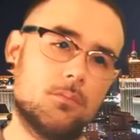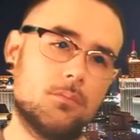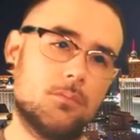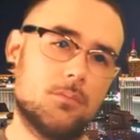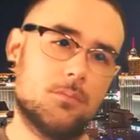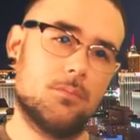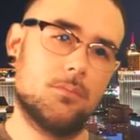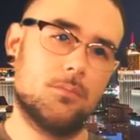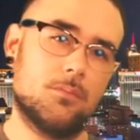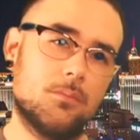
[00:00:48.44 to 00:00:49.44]

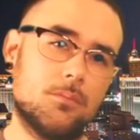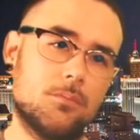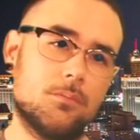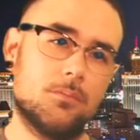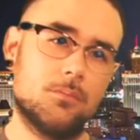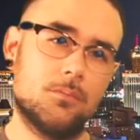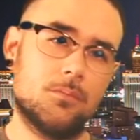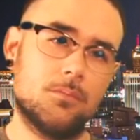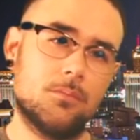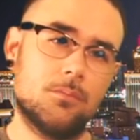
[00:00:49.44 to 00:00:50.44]

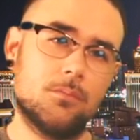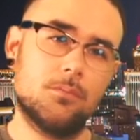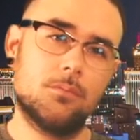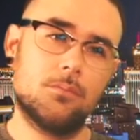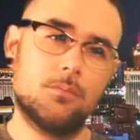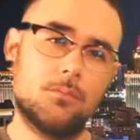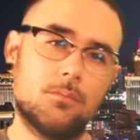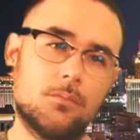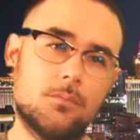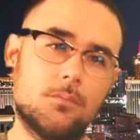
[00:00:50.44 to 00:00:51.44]

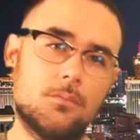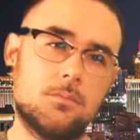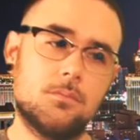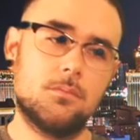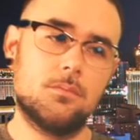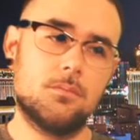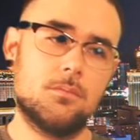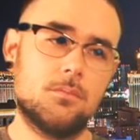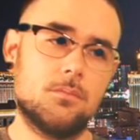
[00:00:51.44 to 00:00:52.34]
No words are spoken by the person on screen.